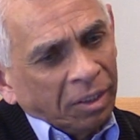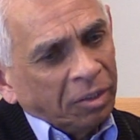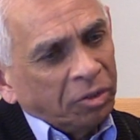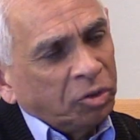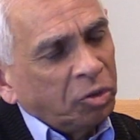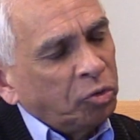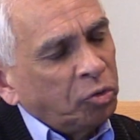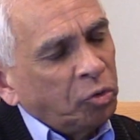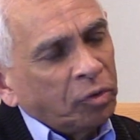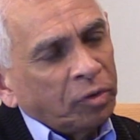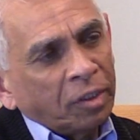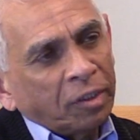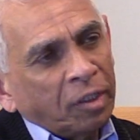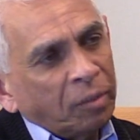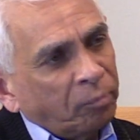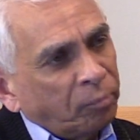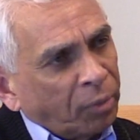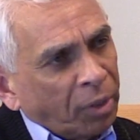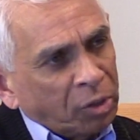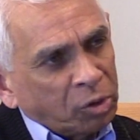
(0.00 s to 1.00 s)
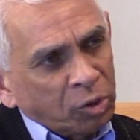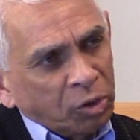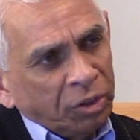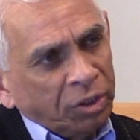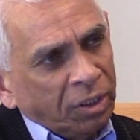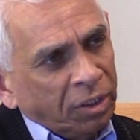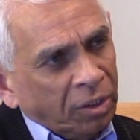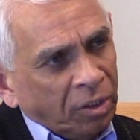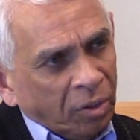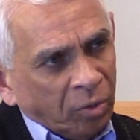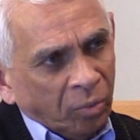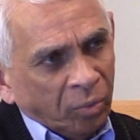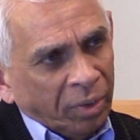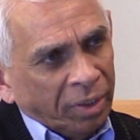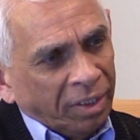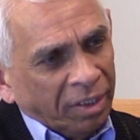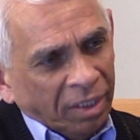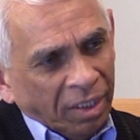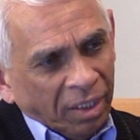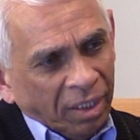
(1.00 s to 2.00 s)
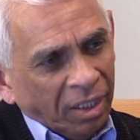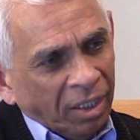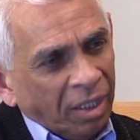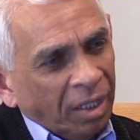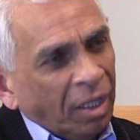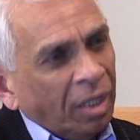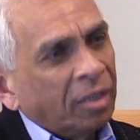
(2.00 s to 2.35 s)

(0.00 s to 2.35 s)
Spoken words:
during the Depression year with the